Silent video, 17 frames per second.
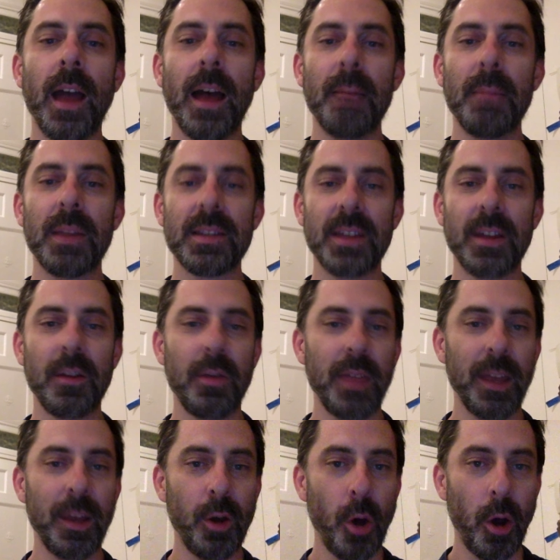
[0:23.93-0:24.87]
because I don't
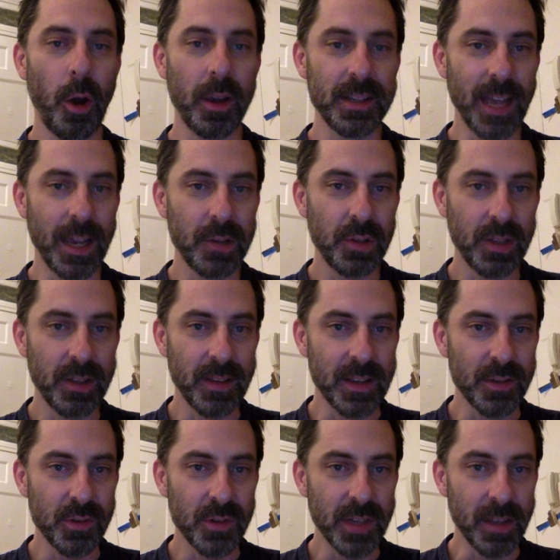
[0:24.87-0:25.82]
think cock is actually the
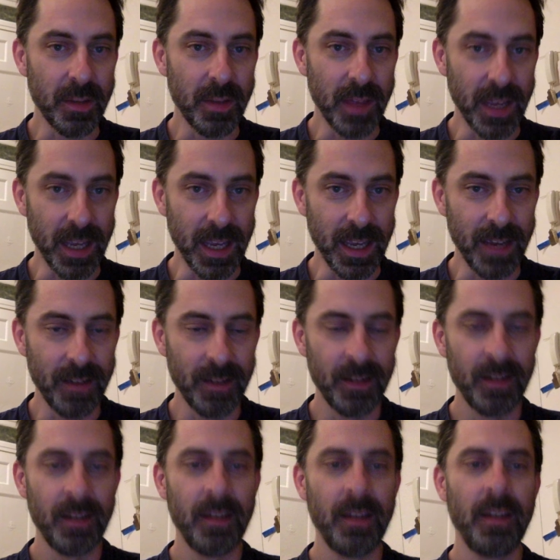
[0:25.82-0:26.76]
interesting thing here.
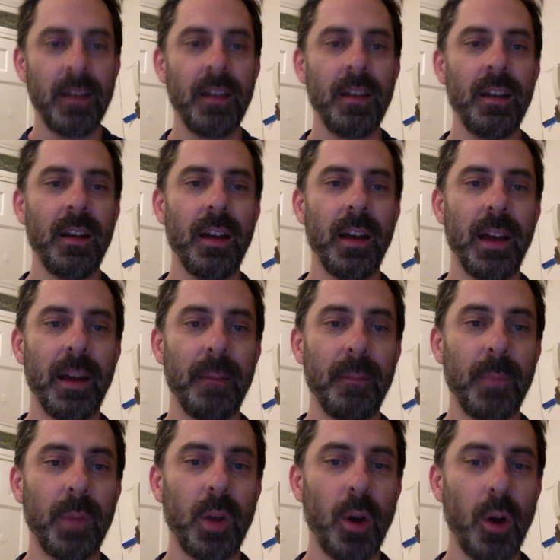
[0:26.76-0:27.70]

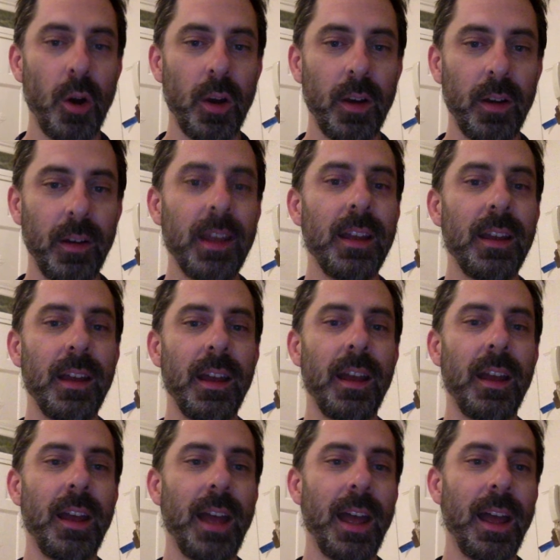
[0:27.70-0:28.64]
Cock
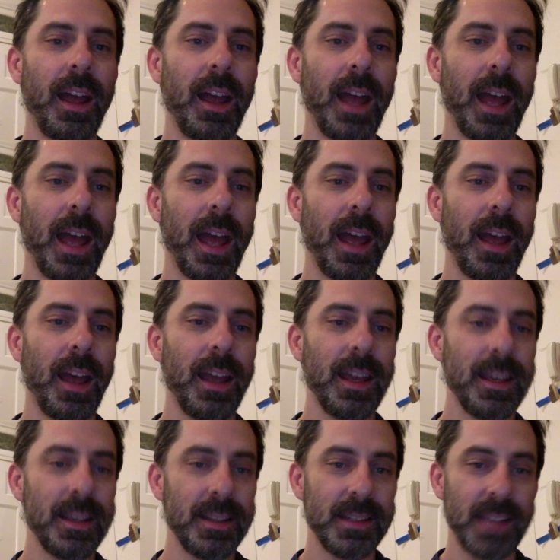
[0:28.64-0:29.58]

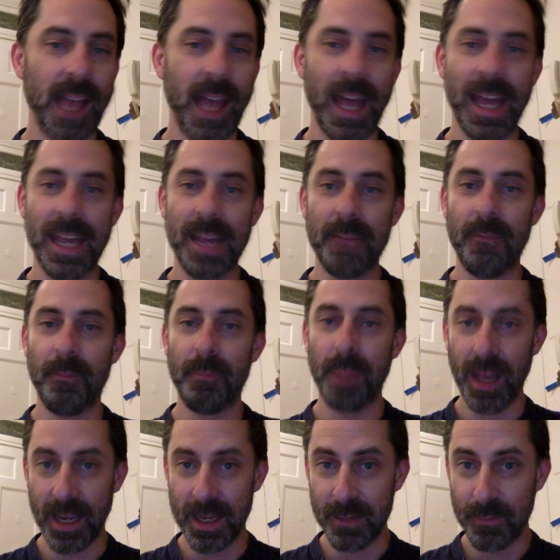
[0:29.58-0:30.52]
is a
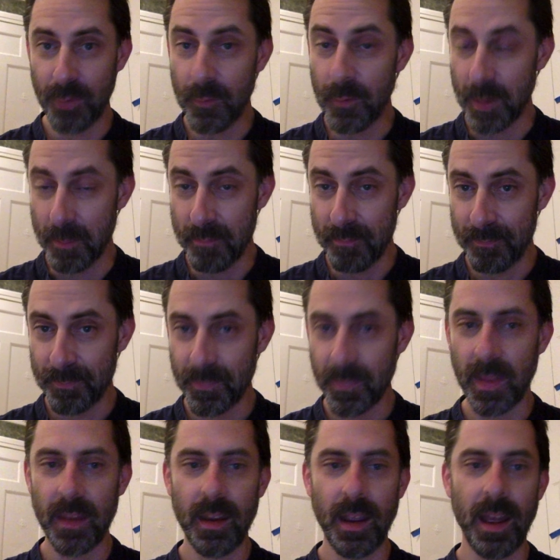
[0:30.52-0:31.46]
plugin for Vim
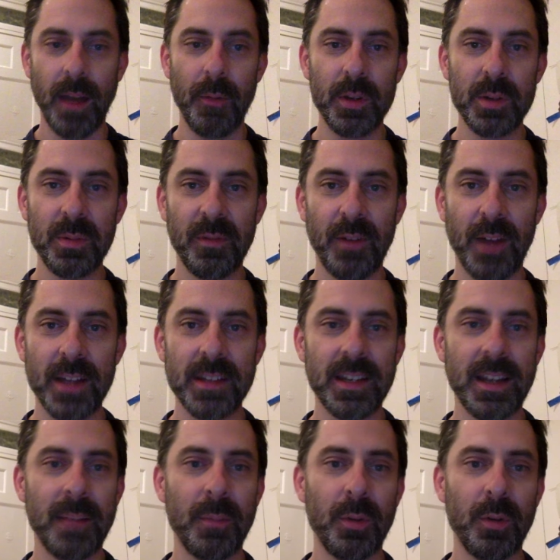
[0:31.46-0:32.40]
which provides a
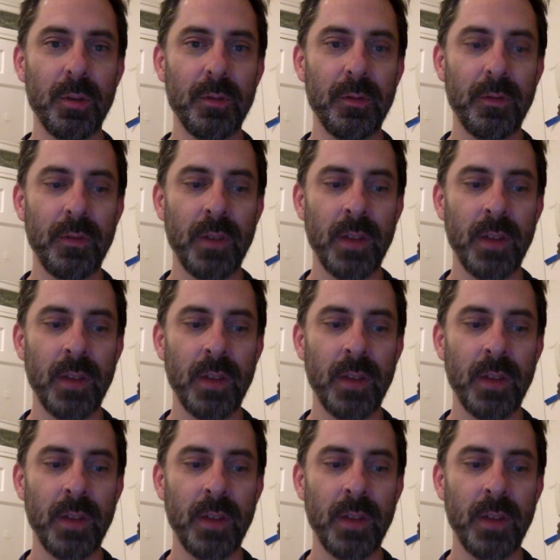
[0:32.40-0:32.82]
number of